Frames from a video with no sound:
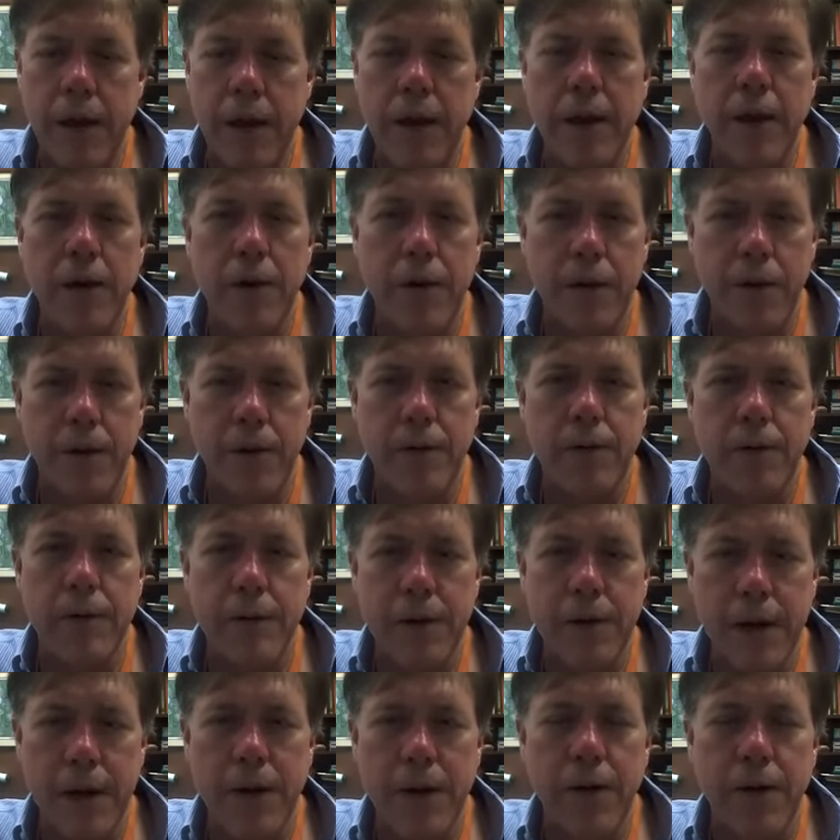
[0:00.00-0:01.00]
are
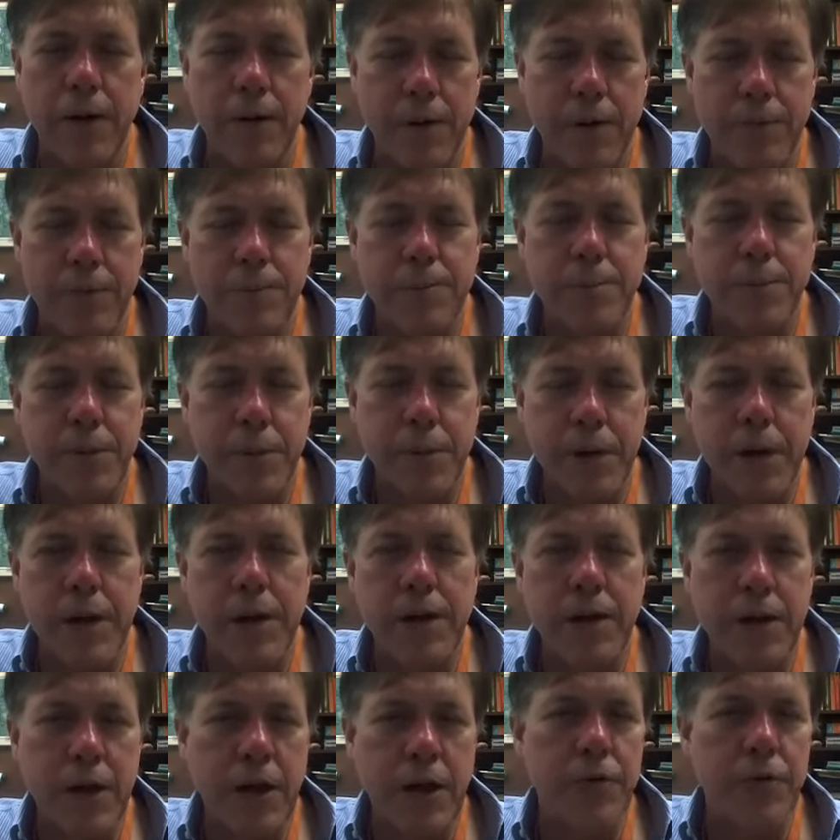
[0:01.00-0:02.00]
pretty
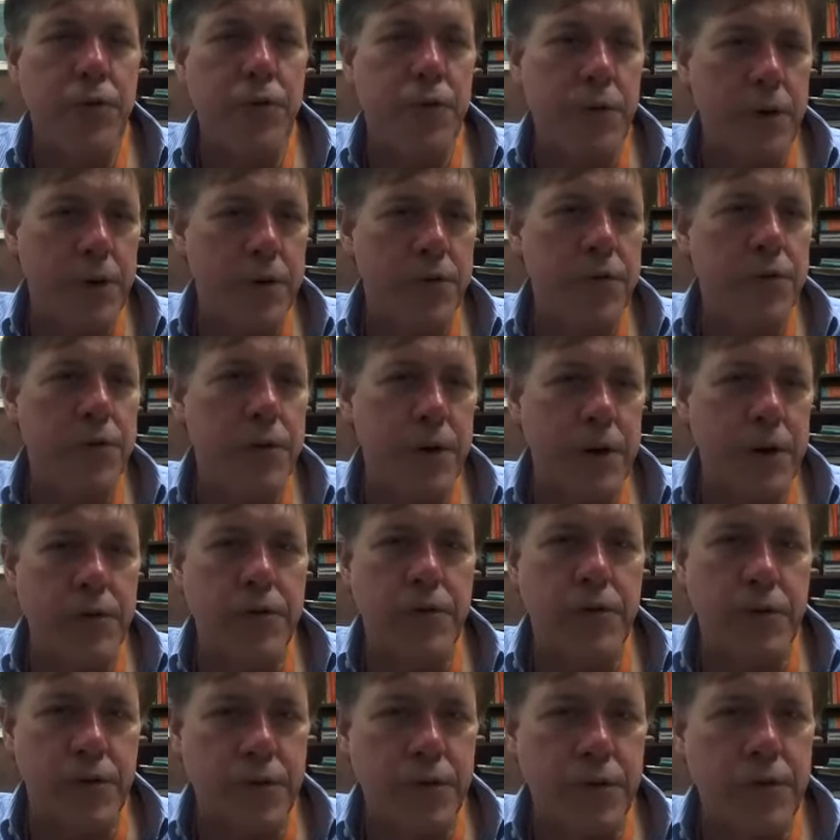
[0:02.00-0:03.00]
industrious
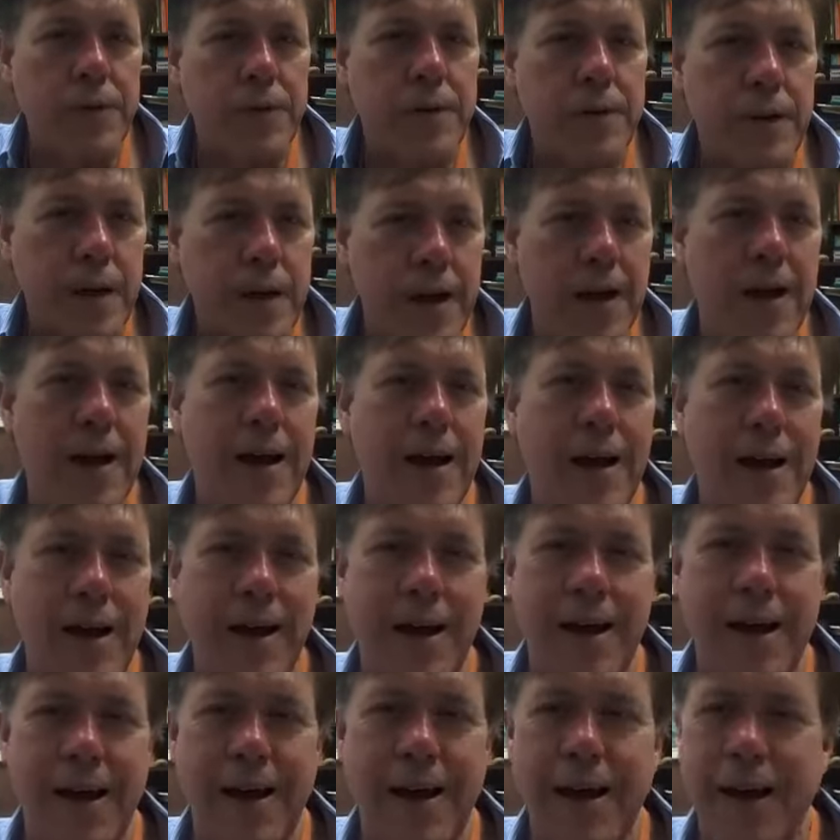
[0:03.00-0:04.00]
creatures,
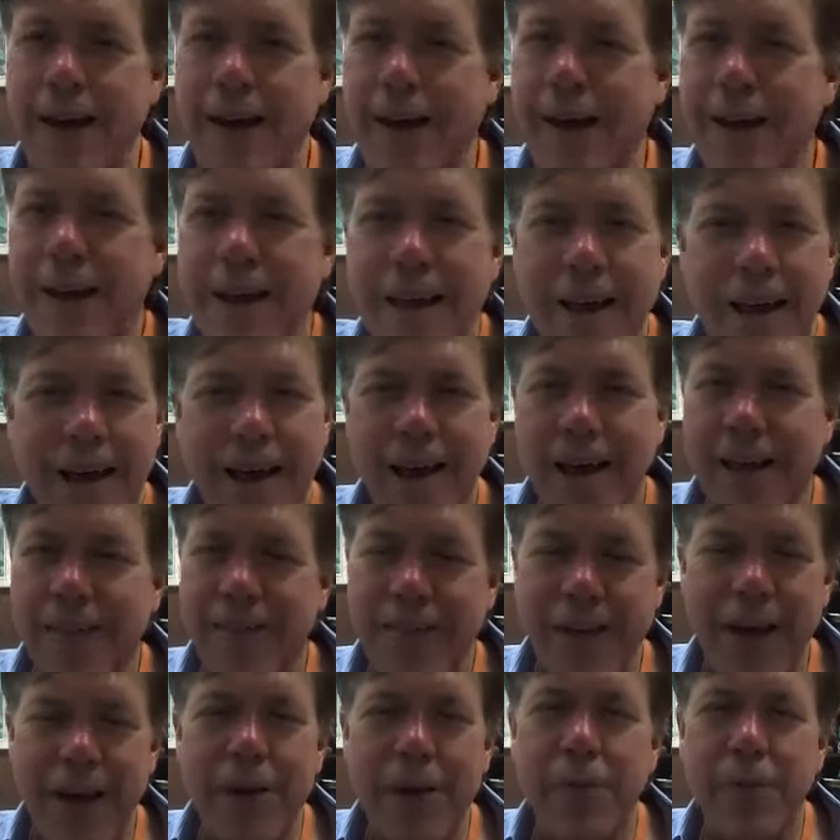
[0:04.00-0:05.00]
and
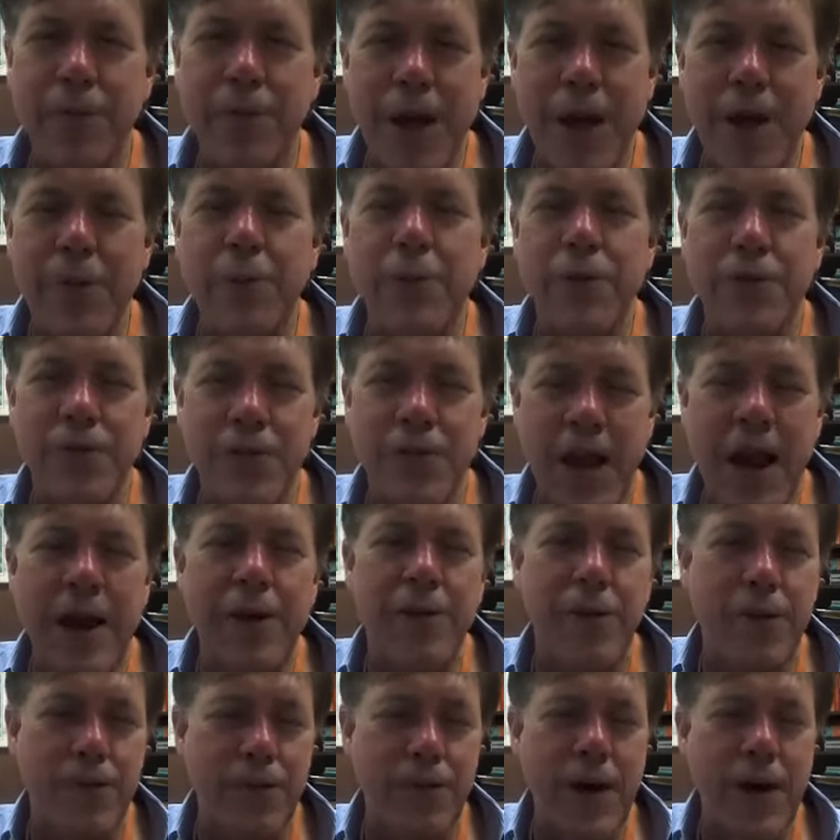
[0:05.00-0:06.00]
they will
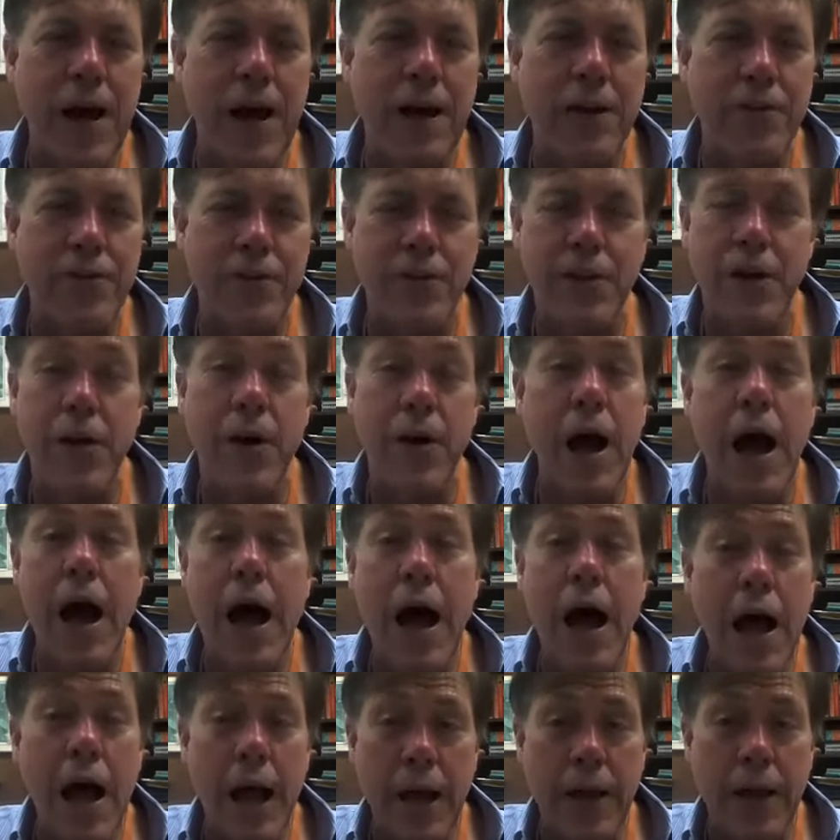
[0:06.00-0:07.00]
sacrifice their
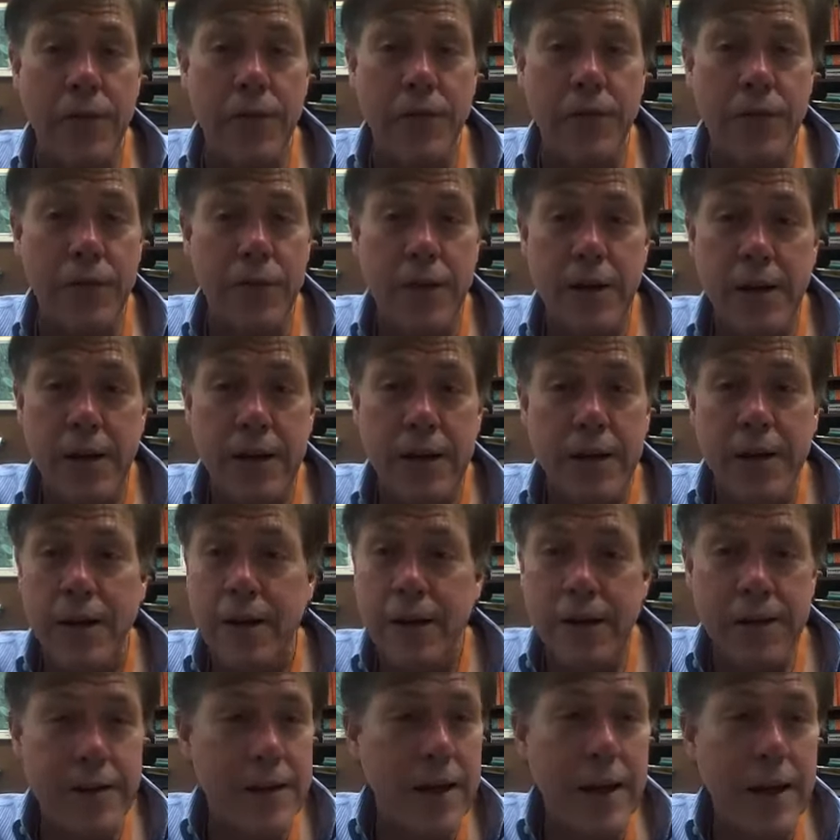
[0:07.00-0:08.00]
eyes
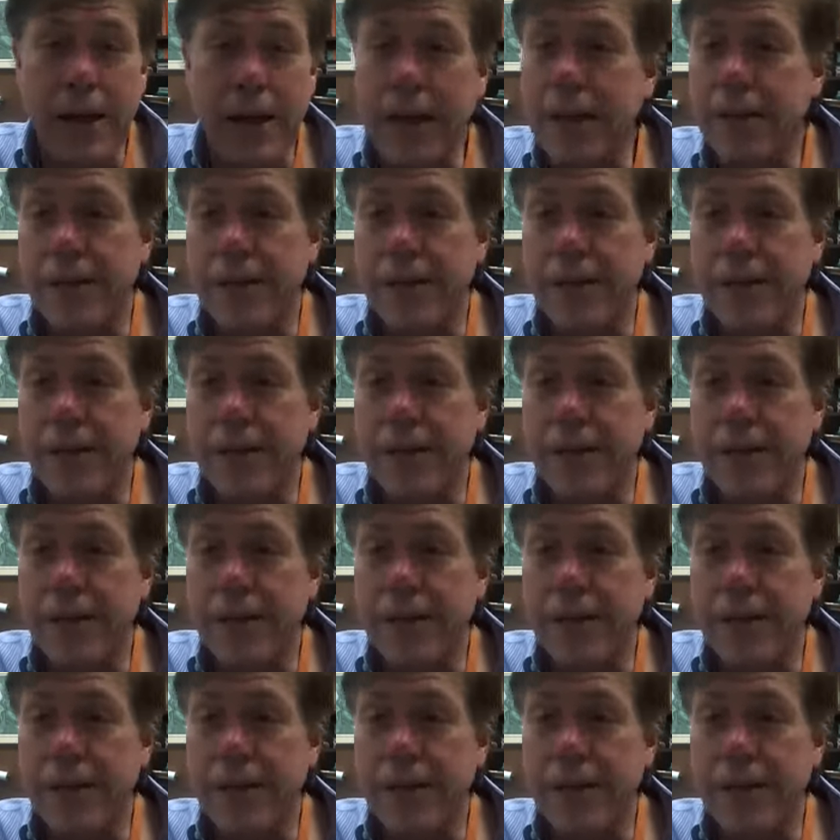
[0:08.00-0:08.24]
to eat